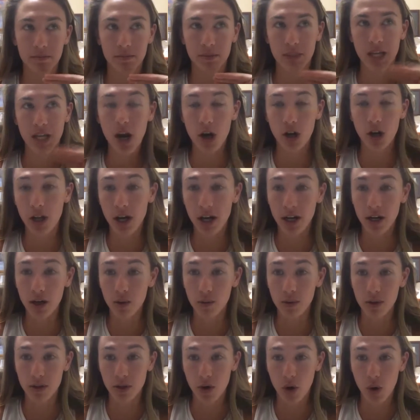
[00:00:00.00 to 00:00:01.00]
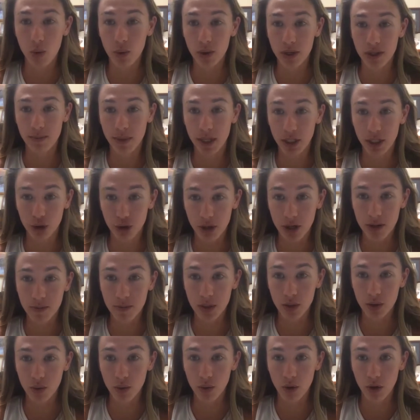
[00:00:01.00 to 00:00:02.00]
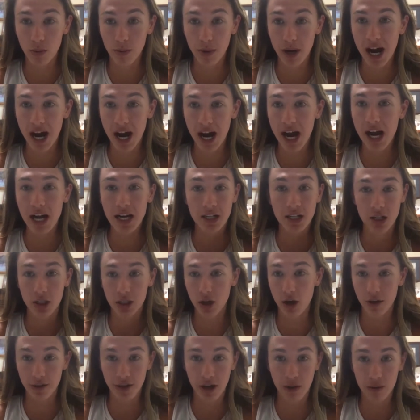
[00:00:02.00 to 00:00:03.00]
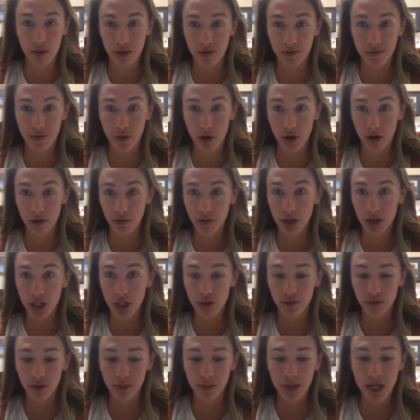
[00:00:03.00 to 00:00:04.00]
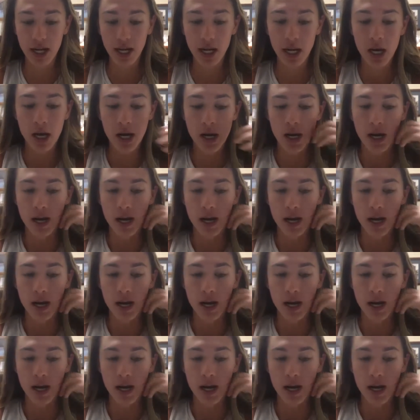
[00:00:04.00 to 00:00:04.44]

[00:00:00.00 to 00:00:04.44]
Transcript: Carolina was always my dream school, but I just thought that was a far reach for me.